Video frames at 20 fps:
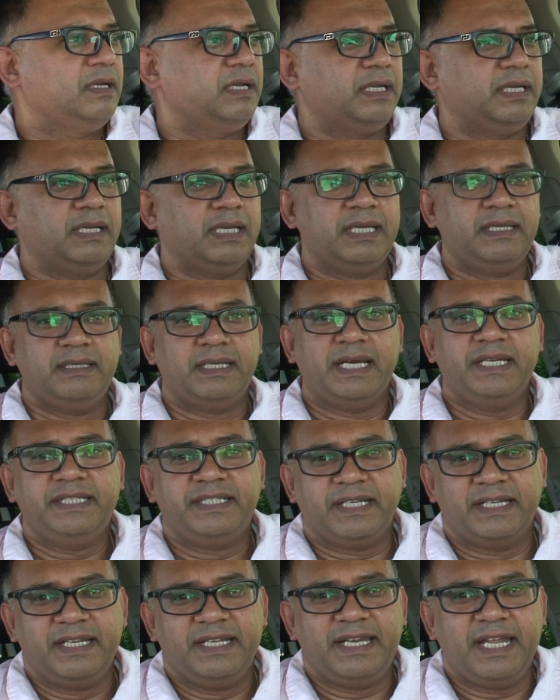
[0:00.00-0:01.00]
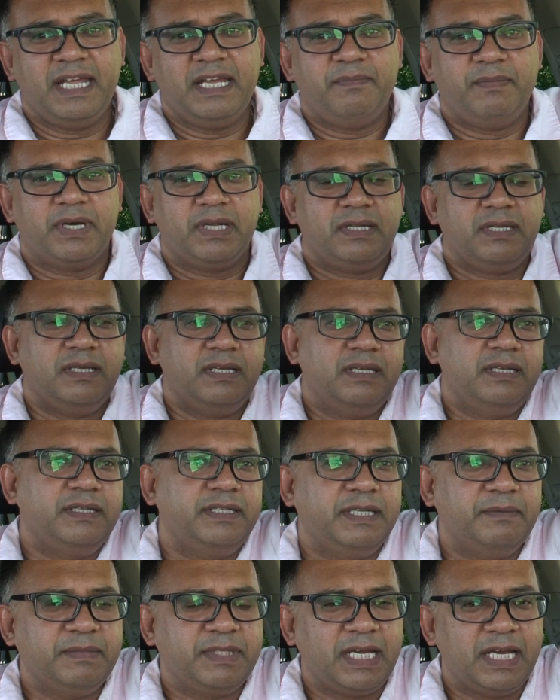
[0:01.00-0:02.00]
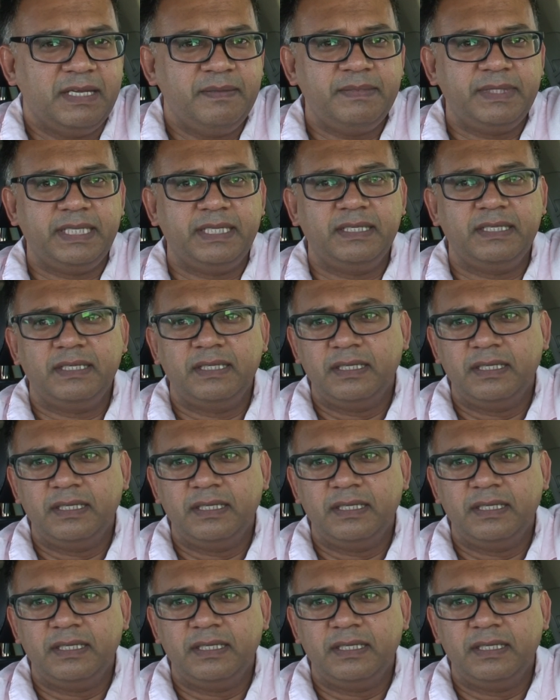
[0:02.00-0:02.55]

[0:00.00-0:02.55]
a nice sunny day, but sometimes,